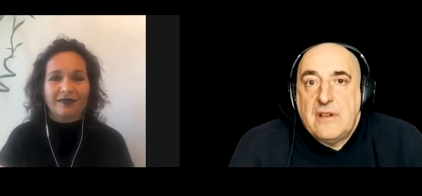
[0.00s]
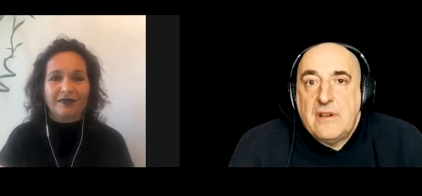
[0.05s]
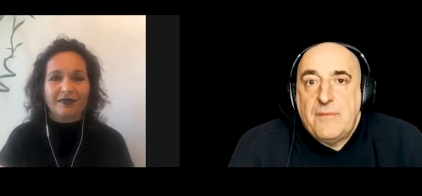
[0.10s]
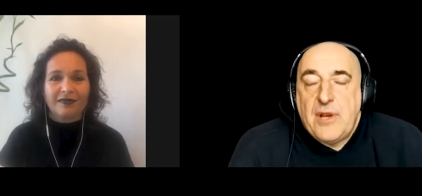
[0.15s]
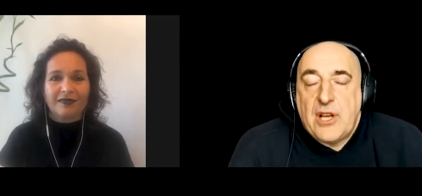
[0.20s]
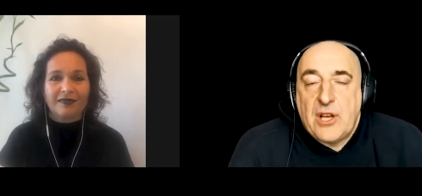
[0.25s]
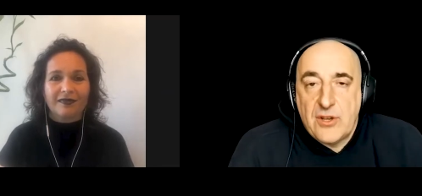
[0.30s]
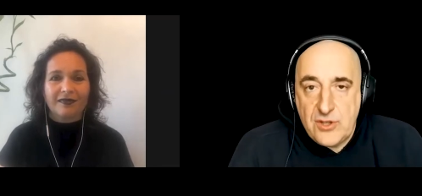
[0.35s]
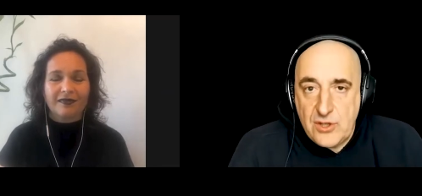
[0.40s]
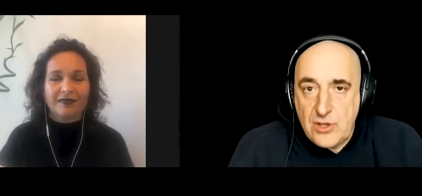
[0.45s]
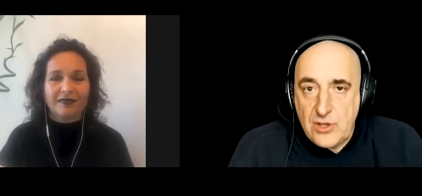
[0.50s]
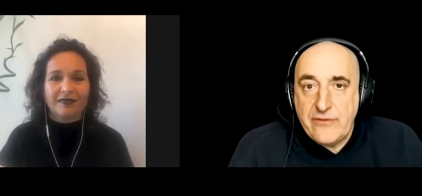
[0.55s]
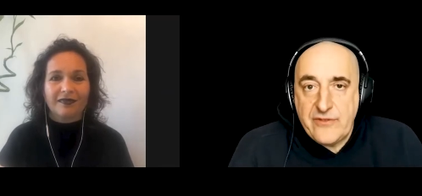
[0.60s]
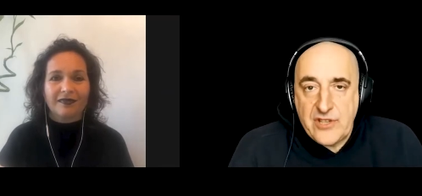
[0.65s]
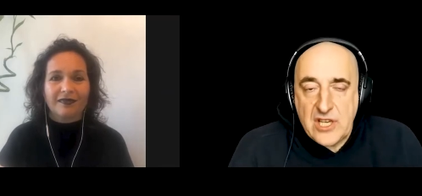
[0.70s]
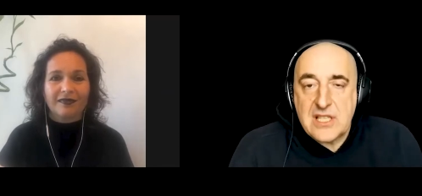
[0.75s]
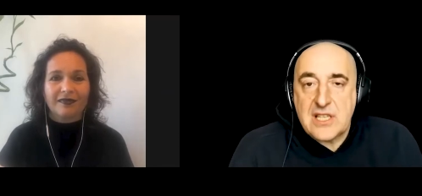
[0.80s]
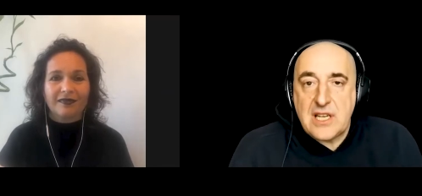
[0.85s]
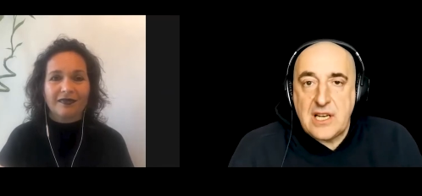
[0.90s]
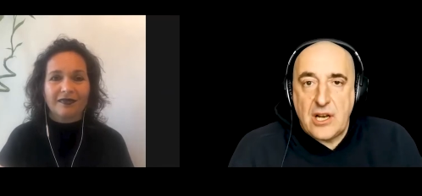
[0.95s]
Speaker 1: because you have
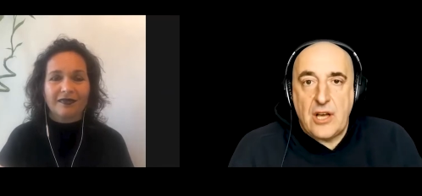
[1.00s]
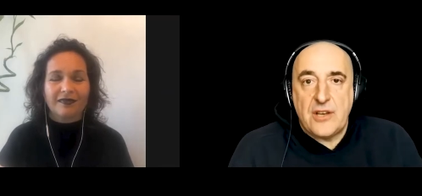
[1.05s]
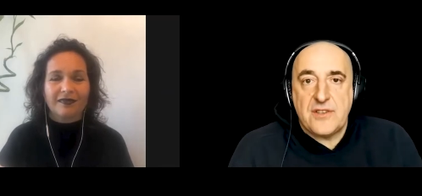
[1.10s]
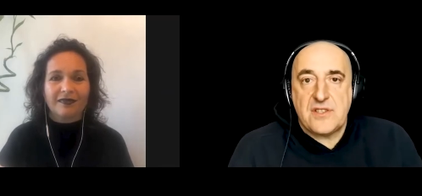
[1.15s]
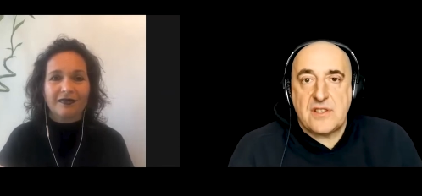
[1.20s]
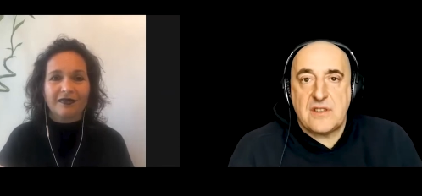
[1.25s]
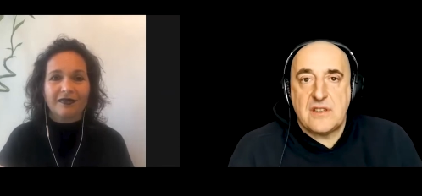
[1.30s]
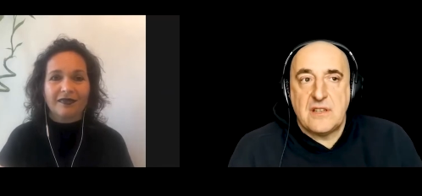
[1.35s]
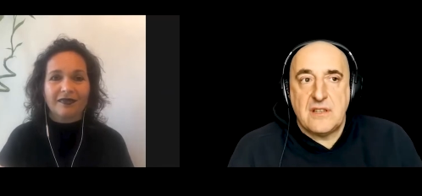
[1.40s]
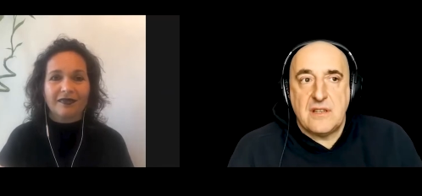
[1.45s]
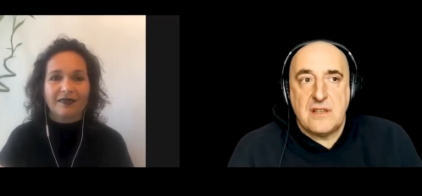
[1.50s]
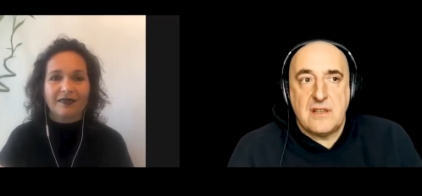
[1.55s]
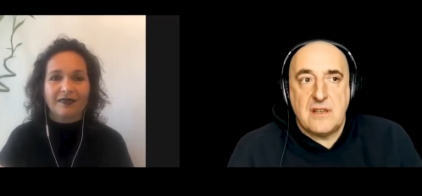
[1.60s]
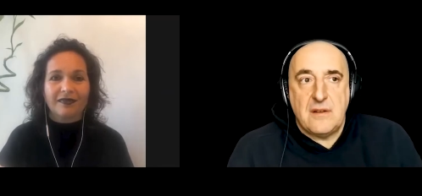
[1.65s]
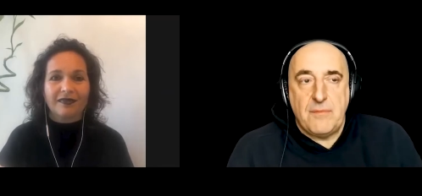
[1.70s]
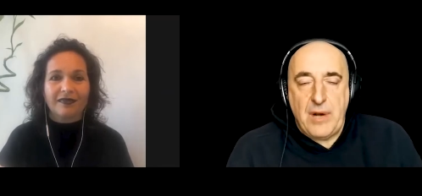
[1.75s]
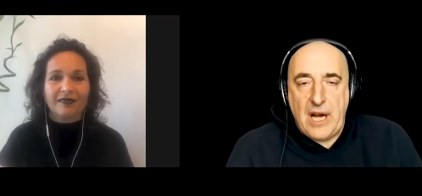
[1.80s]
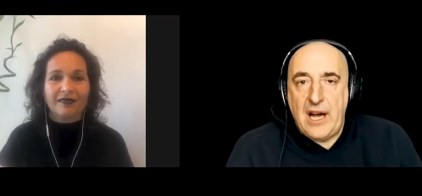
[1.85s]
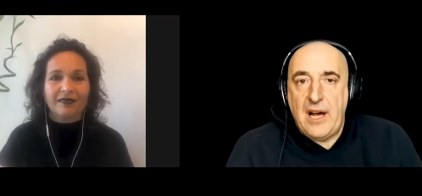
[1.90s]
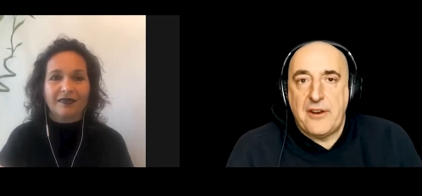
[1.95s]
just lost
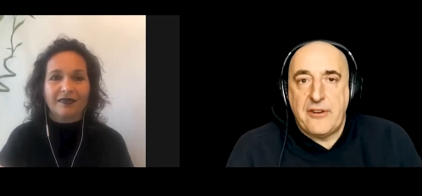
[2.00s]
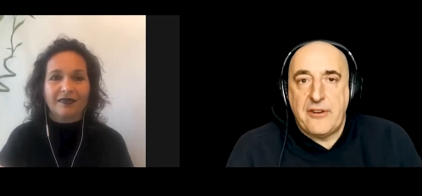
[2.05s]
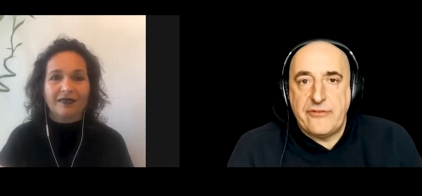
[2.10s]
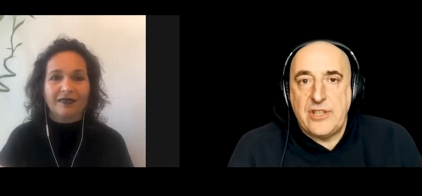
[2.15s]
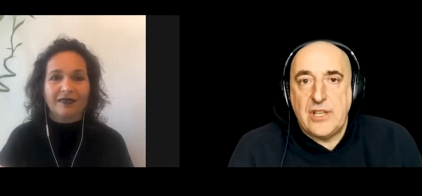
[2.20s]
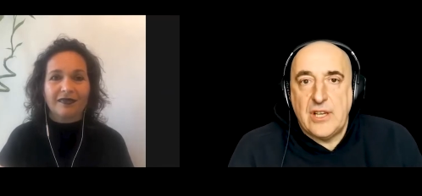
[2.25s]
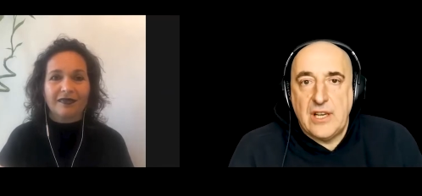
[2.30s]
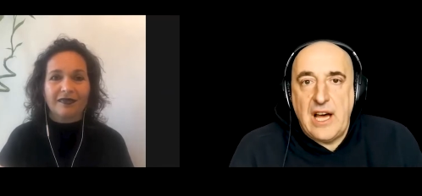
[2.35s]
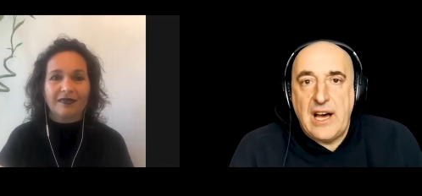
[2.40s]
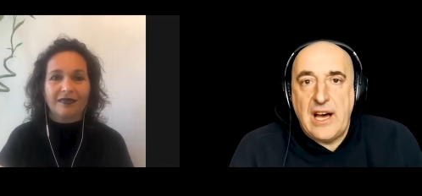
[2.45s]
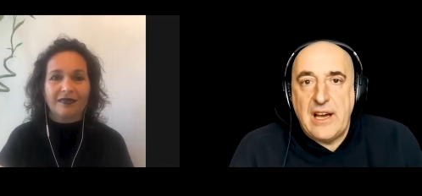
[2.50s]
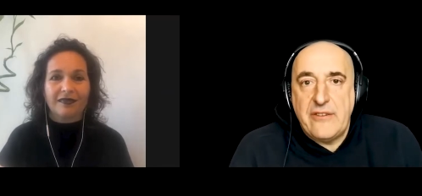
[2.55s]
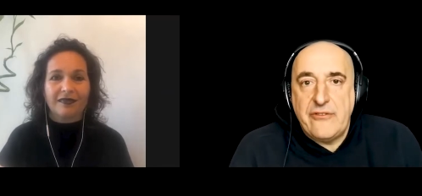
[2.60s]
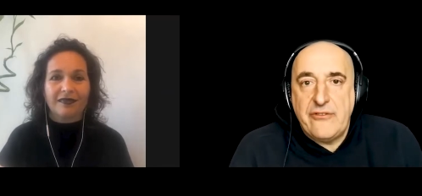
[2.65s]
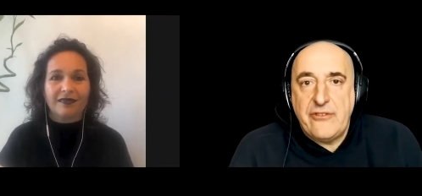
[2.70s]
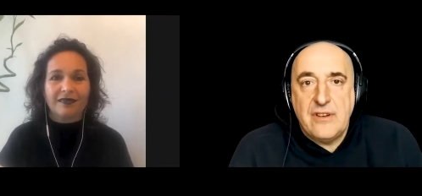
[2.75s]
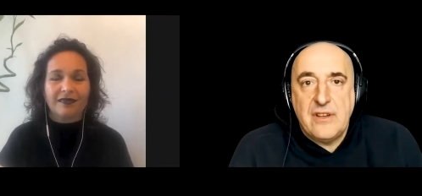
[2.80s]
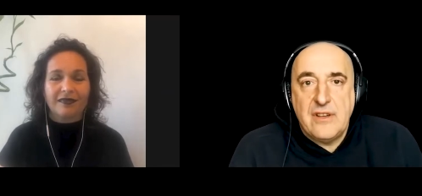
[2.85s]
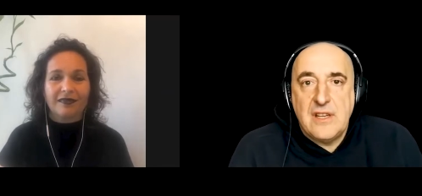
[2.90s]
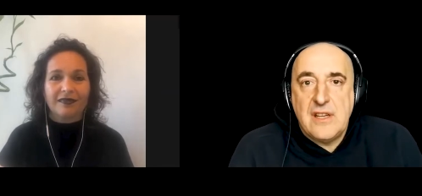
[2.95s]
part of your
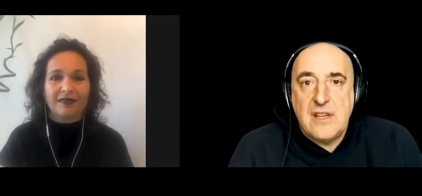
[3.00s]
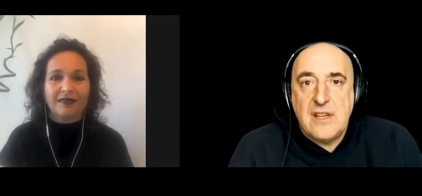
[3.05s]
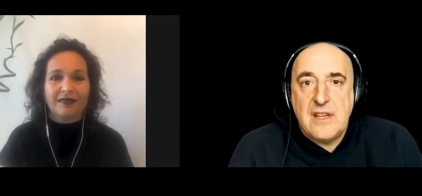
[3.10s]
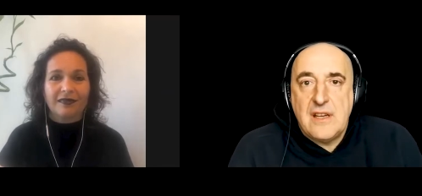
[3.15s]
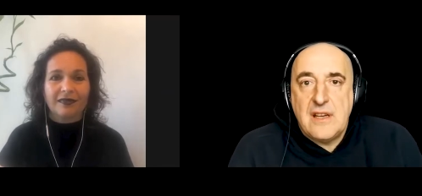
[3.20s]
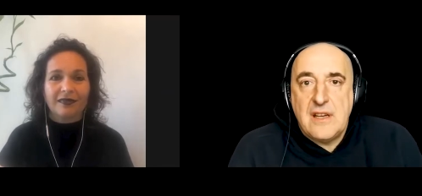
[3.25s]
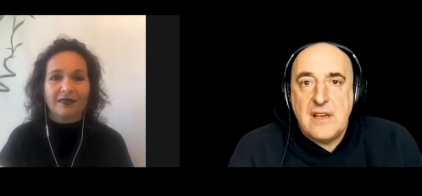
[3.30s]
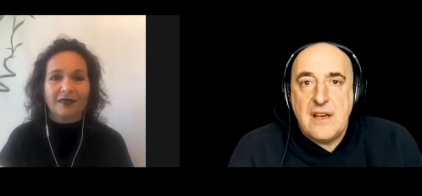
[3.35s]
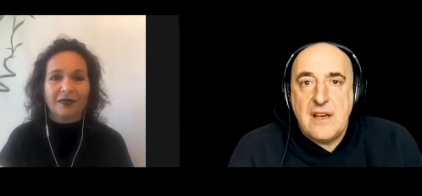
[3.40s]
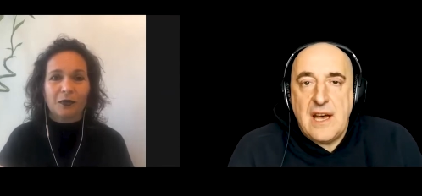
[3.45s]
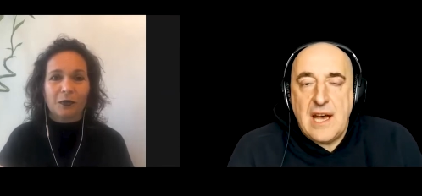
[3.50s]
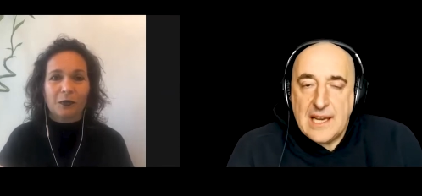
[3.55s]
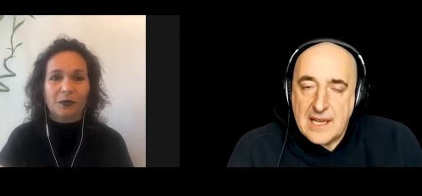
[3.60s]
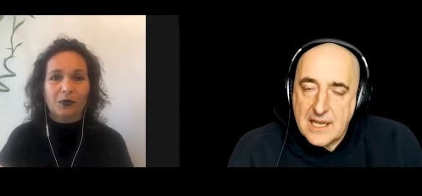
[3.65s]
life. And